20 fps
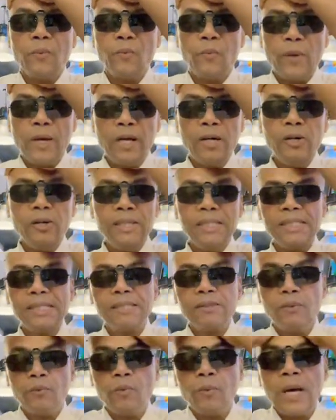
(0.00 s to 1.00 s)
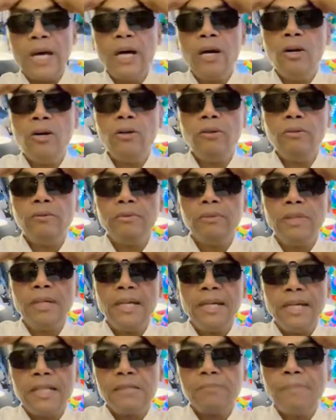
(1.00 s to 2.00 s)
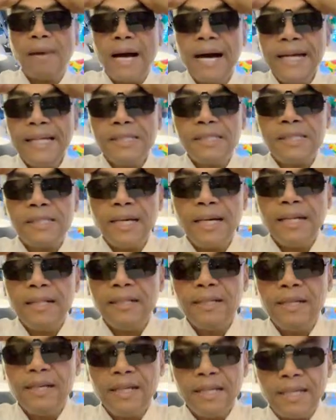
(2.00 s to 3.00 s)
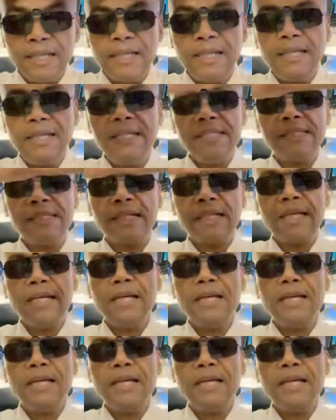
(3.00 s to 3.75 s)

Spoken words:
His mindset is